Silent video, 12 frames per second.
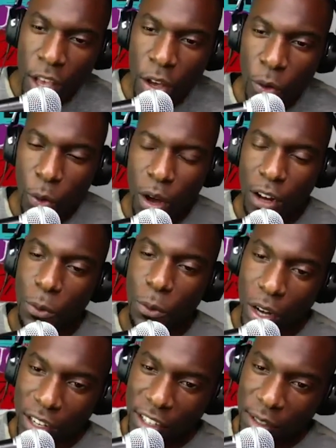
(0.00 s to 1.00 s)

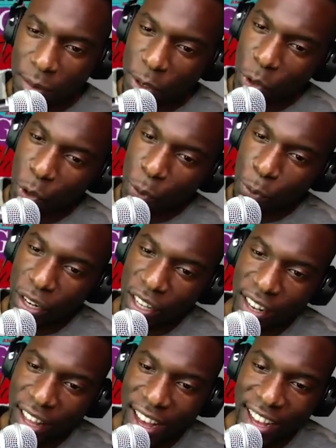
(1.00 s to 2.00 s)
Welcome to Pretty
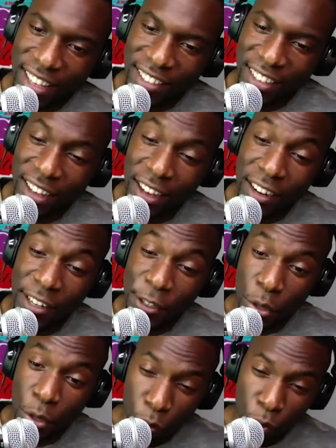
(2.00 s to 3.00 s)
Lies and Ugly
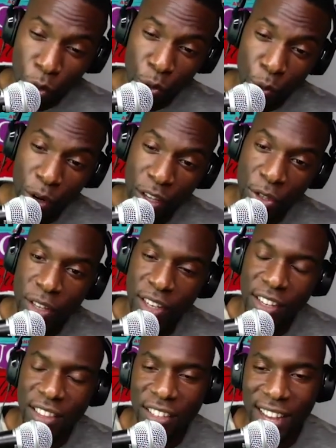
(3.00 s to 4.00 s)
Truths, where you can
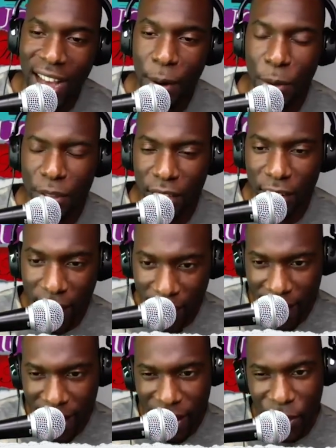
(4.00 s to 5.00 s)
either die with the
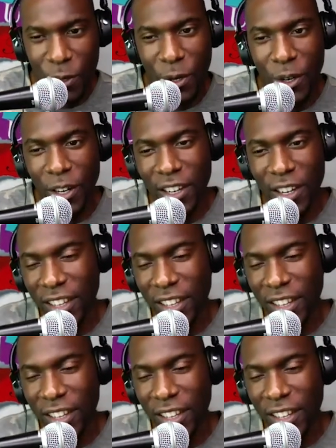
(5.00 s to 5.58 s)
lie or